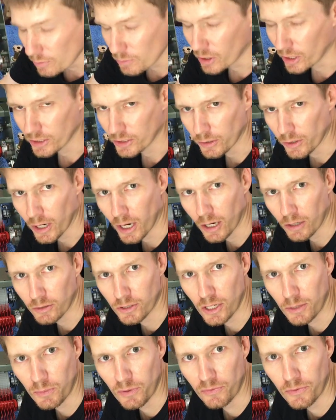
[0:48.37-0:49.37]
I might do a whole
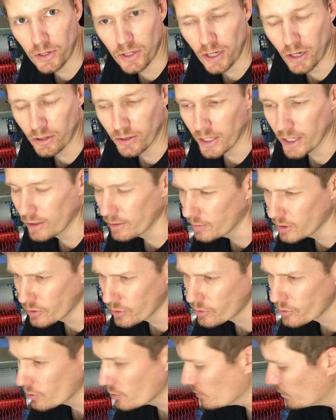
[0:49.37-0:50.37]
separate video on that, I'm not
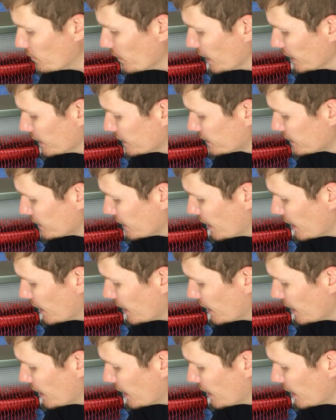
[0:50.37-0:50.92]
sure. But